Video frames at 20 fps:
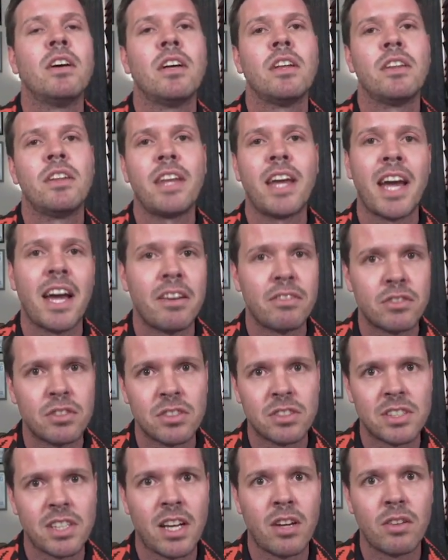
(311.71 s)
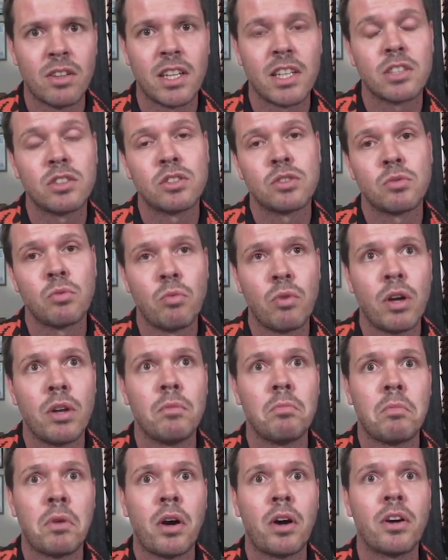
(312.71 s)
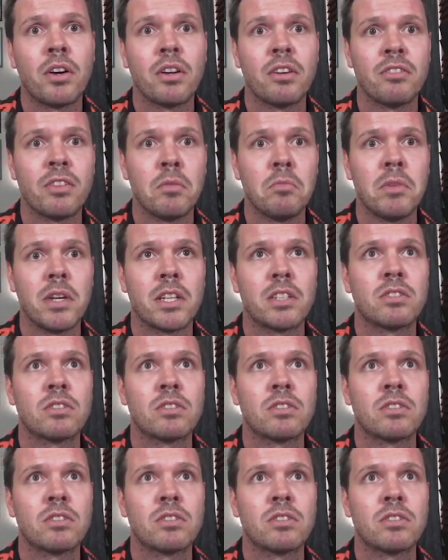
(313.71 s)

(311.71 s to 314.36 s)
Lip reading: they have to sound like just one part of the mix.